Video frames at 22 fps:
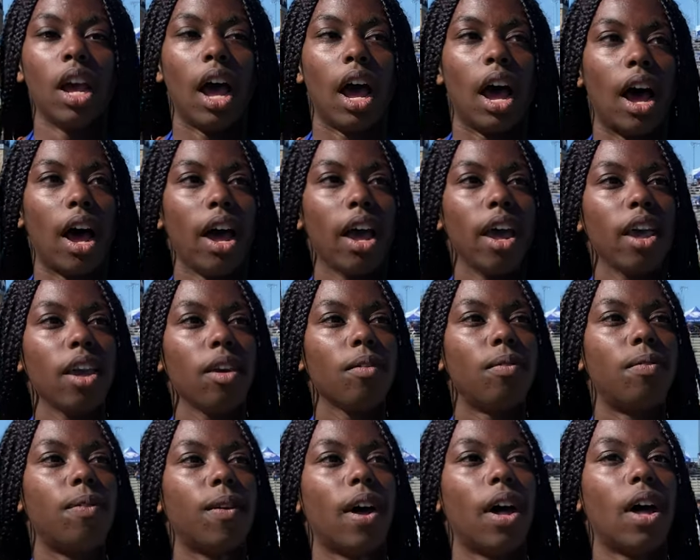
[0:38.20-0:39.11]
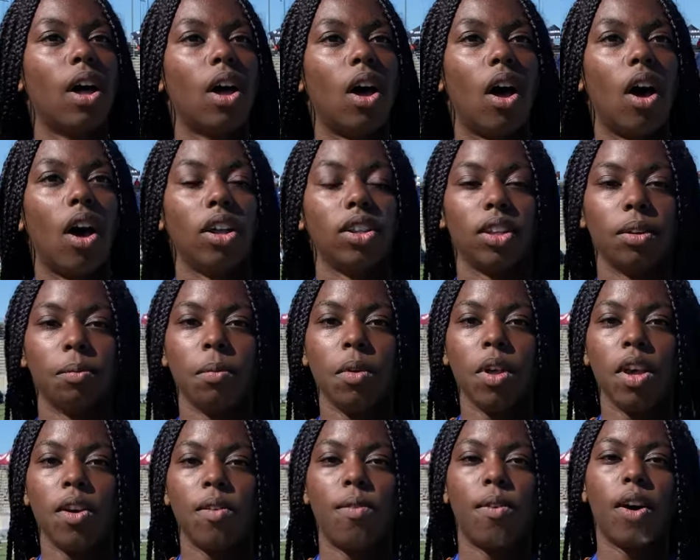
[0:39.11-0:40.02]
I felt awesome.
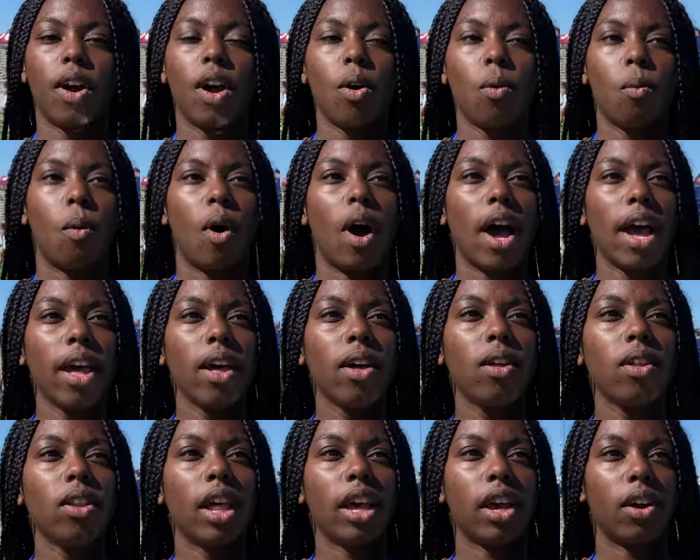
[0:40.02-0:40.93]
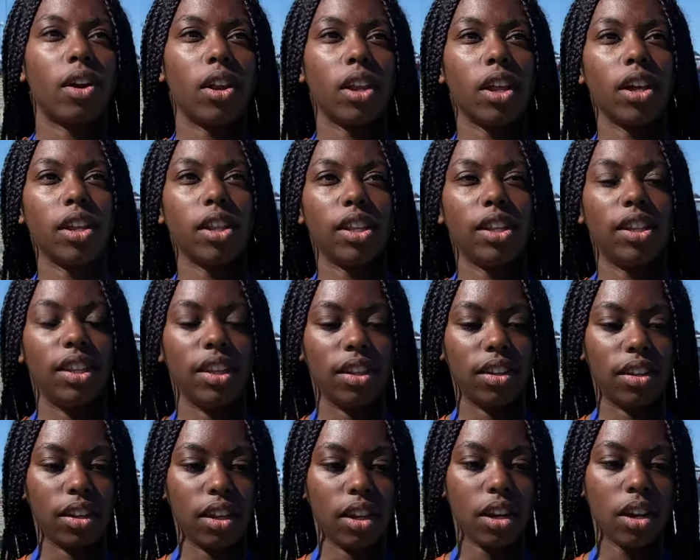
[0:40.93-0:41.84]
For a while, like earlier this
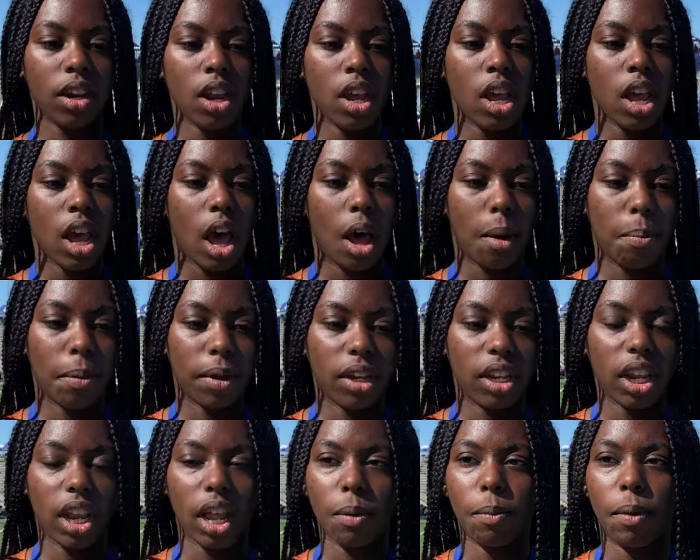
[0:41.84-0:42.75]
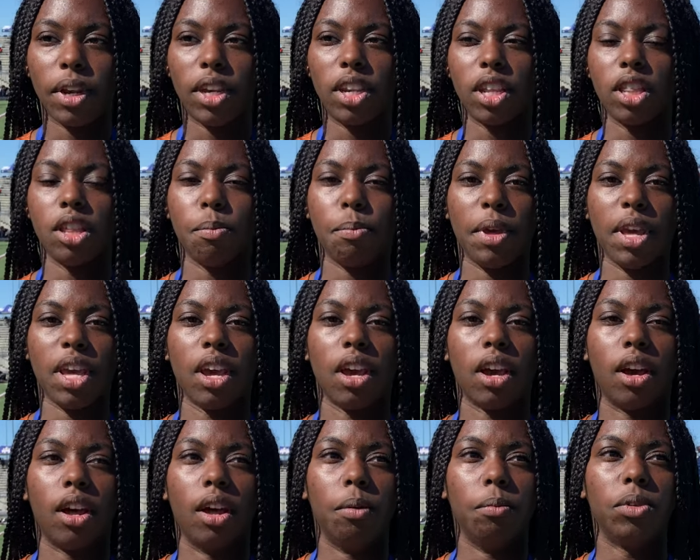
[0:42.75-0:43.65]
season, up until I went to the meet
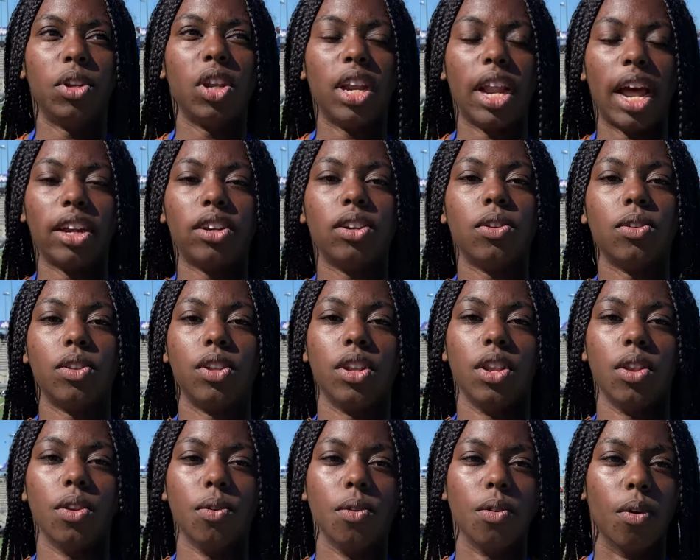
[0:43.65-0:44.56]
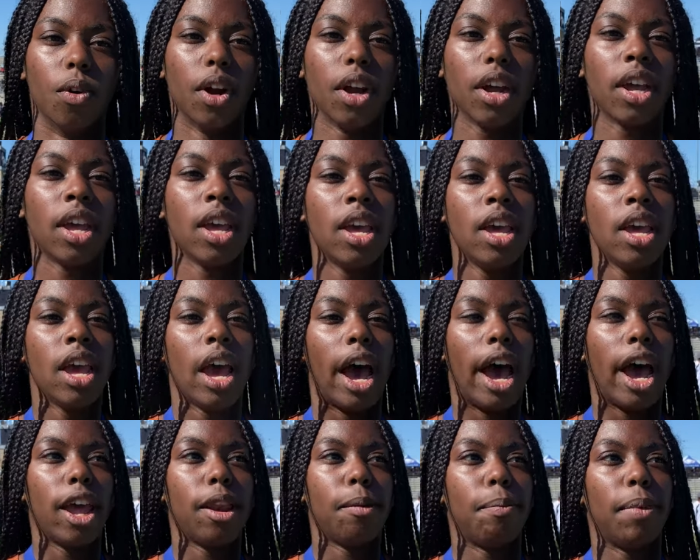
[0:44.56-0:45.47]
um, to nationals in New York,
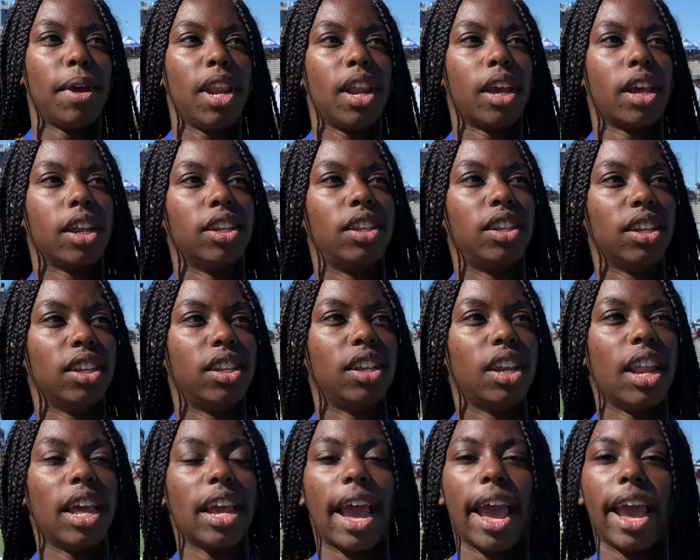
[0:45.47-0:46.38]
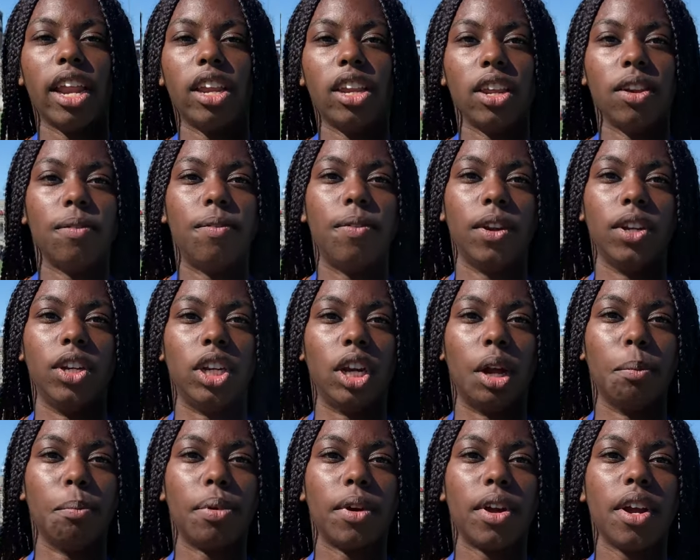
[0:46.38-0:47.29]
I'd been a consistent like 18 foot
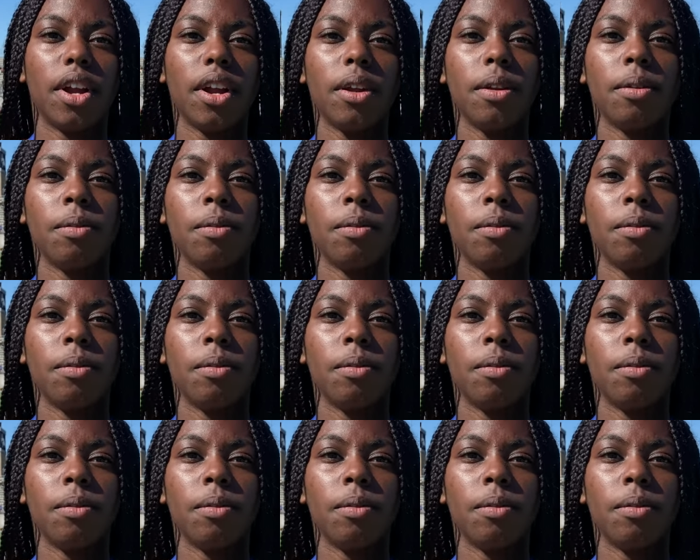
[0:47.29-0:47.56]
jumper.